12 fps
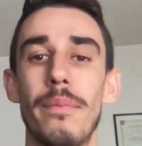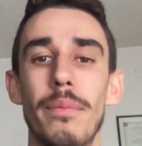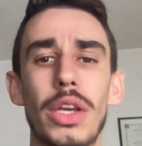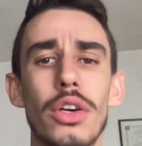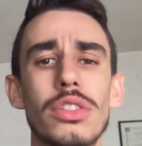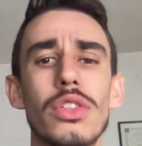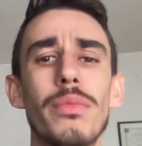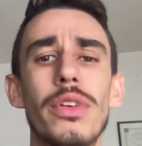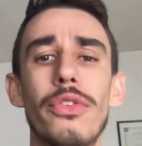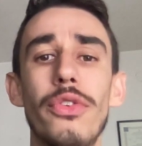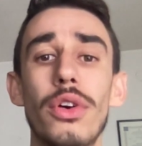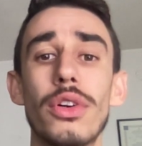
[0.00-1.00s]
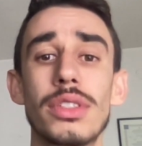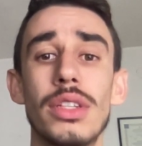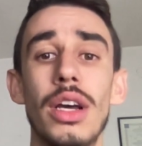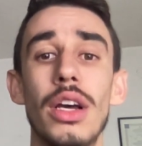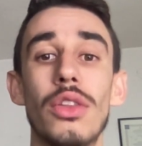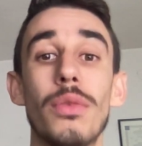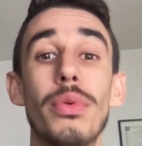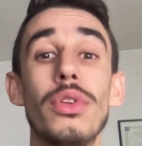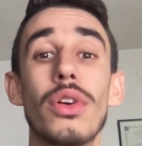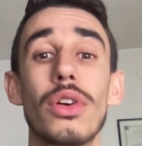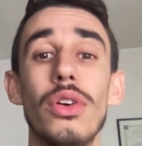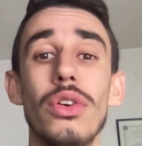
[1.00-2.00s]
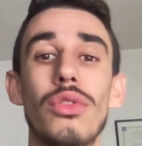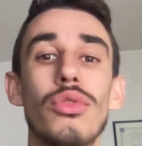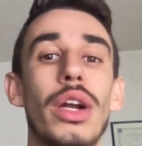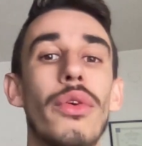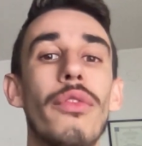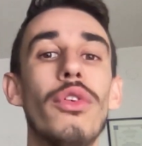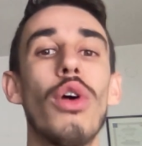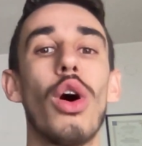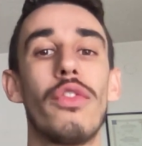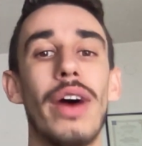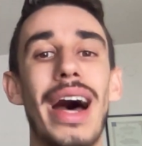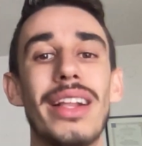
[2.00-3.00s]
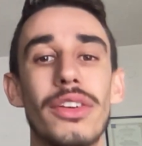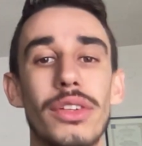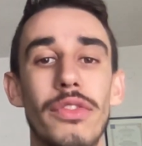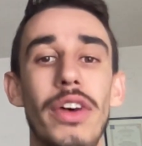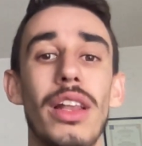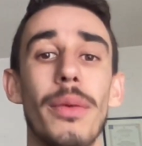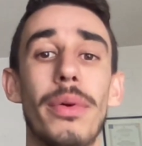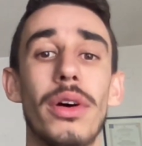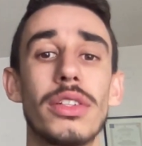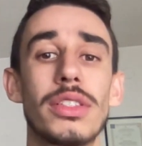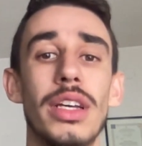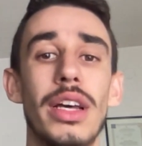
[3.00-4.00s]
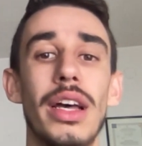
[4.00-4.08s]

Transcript: because you'll be forced to put your code to the review of other developers